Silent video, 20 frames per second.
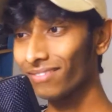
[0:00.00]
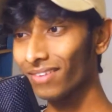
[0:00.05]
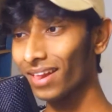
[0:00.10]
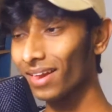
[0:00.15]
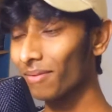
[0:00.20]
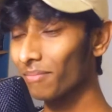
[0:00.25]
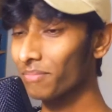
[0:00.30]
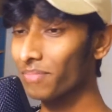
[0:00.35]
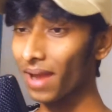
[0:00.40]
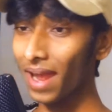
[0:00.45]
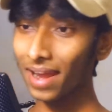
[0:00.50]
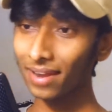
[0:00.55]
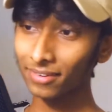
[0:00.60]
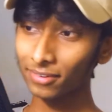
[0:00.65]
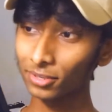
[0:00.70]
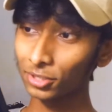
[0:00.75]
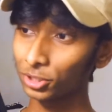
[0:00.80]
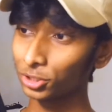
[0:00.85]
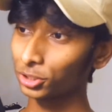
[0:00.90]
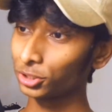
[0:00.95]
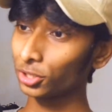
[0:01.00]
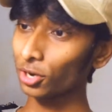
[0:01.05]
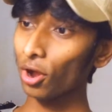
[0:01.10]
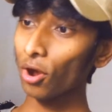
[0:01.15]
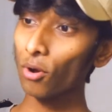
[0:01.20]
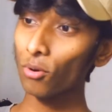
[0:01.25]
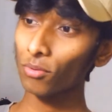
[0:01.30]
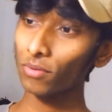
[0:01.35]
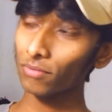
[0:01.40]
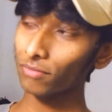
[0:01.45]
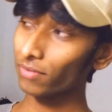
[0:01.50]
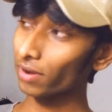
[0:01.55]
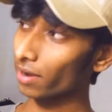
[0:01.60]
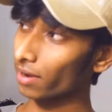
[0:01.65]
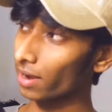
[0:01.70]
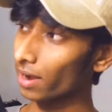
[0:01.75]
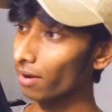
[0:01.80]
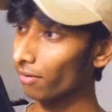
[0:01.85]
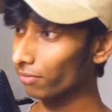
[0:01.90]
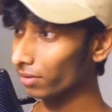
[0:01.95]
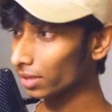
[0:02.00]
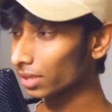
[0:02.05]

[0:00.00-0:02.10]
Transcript: welcome back to the show. We're here